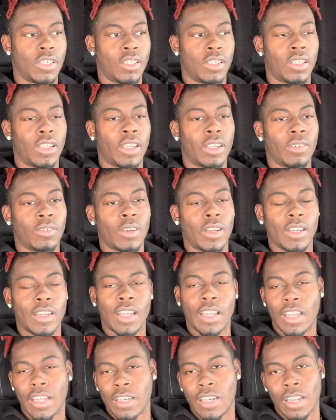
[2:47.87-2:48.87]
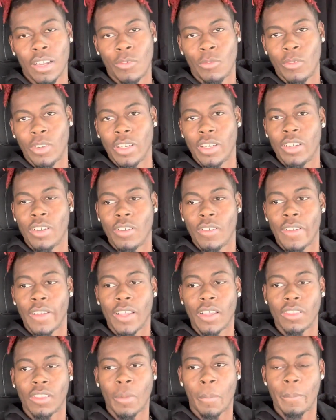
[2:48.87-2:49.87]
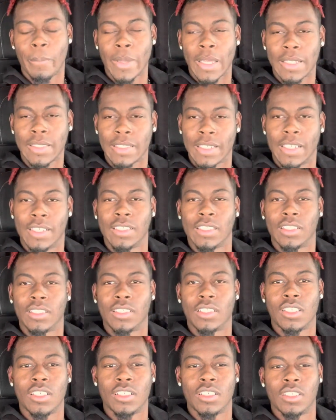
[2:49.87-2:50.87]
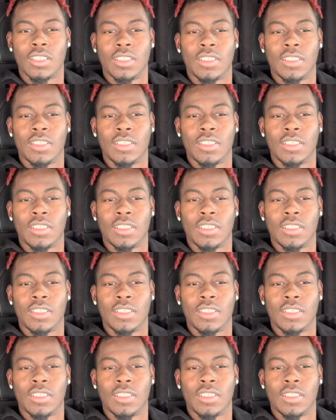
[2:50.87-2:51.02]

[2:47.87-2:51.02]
like, right now, I really don't have the best answer